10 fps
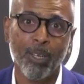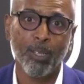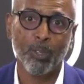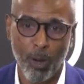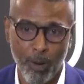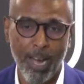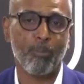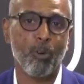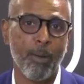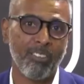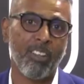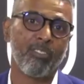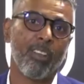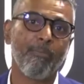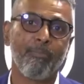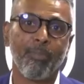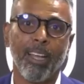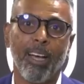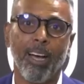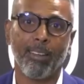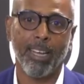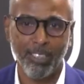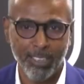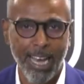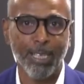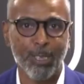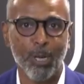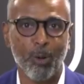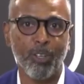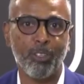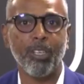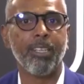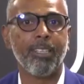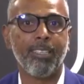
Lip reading: So I went up to him and said, sir, can I just ask you a question?